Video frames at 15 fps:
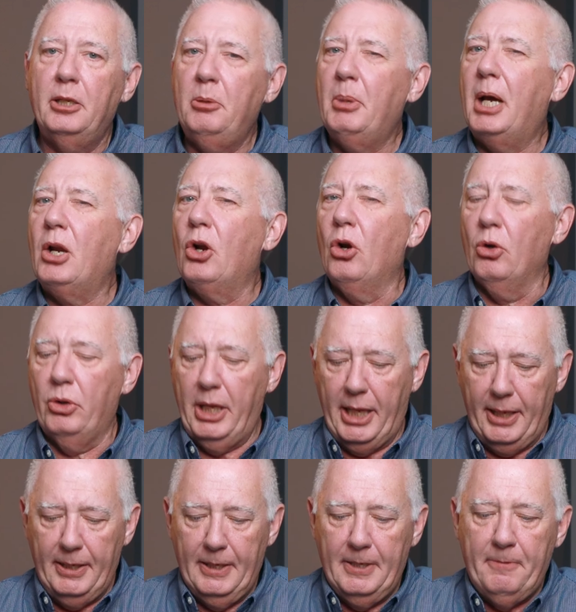You might have heard
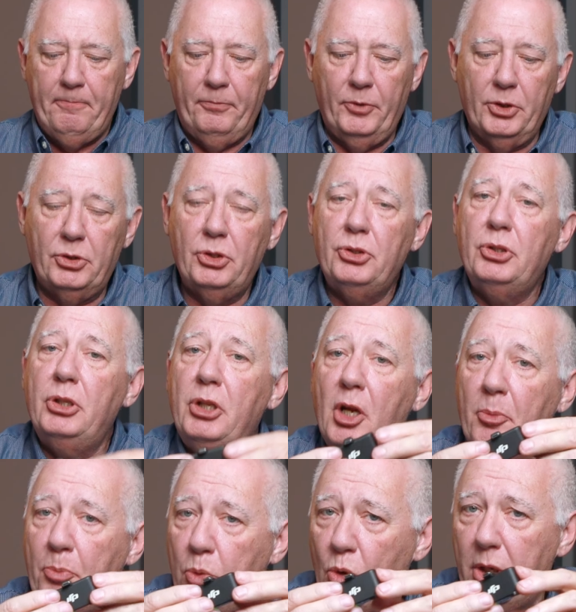that. This is in
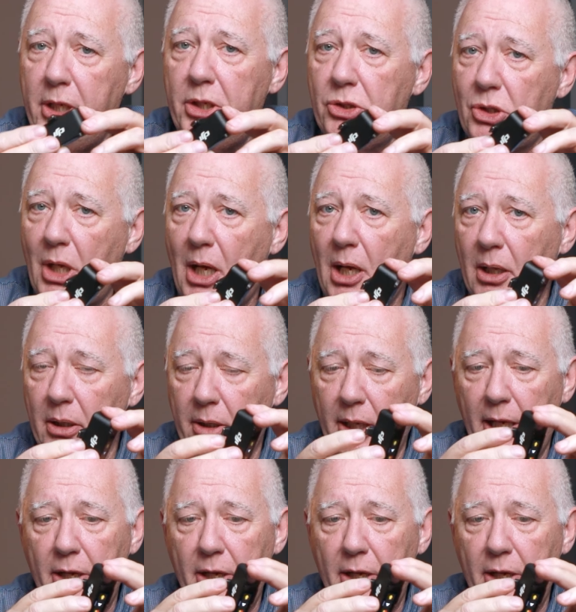there pretty solid.